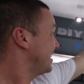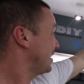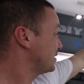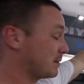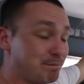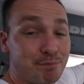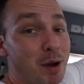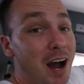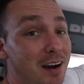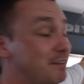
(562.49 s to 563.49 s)
It was
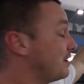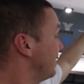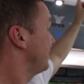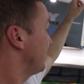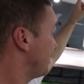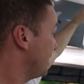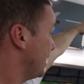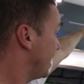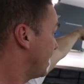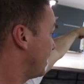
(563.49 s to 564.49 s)
above
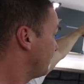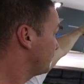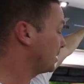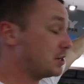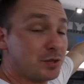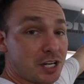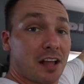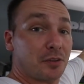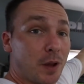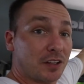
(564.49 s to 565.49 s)
the, uh, the new
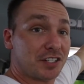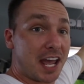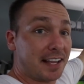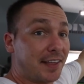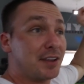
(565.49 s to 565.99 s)
shell dweller tank.